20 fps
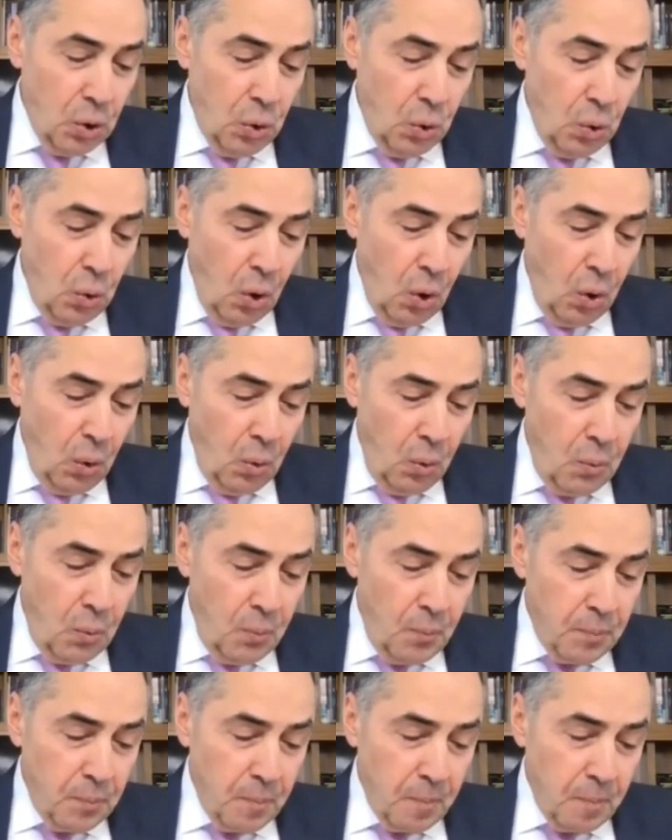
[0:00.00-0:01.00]

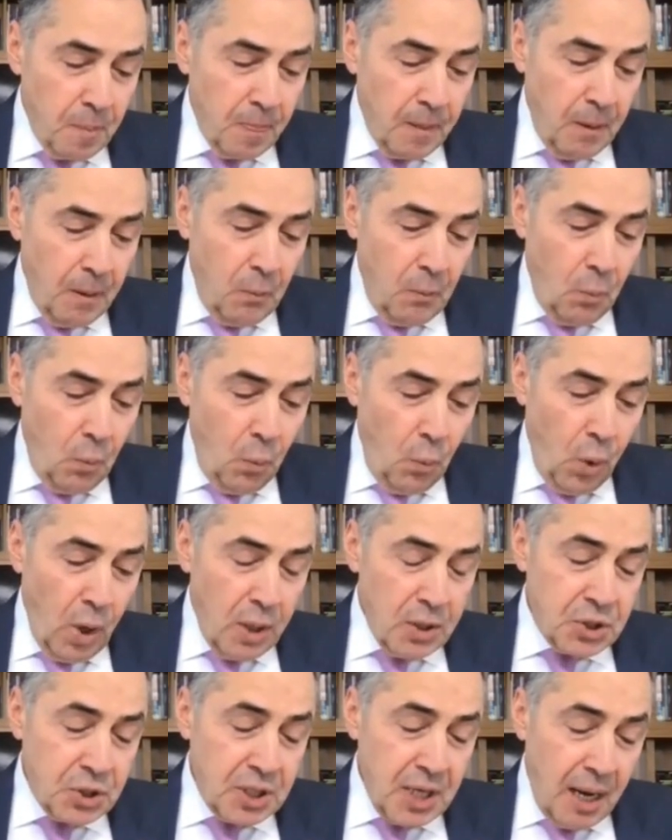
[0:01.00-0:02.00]
Google,
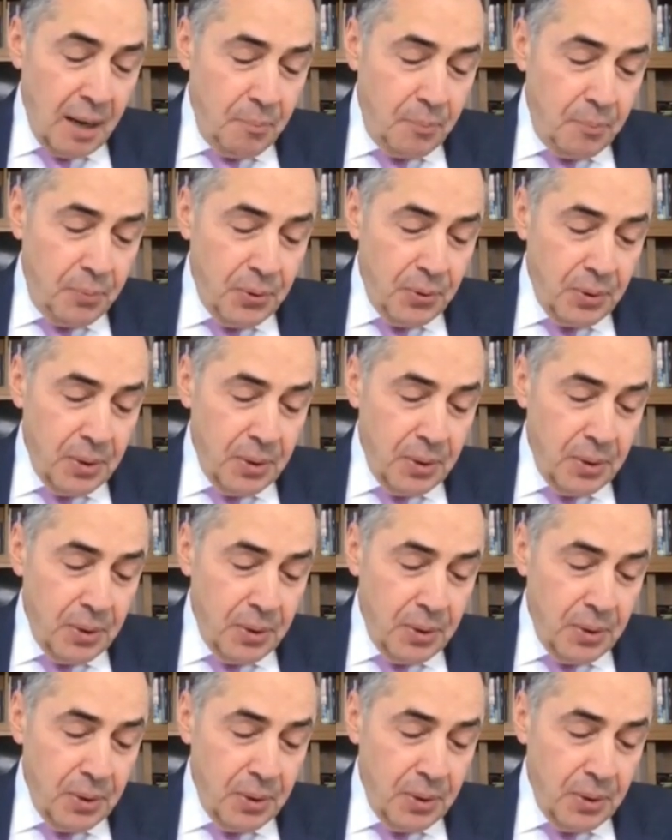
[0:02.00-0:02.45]
WhatsApp,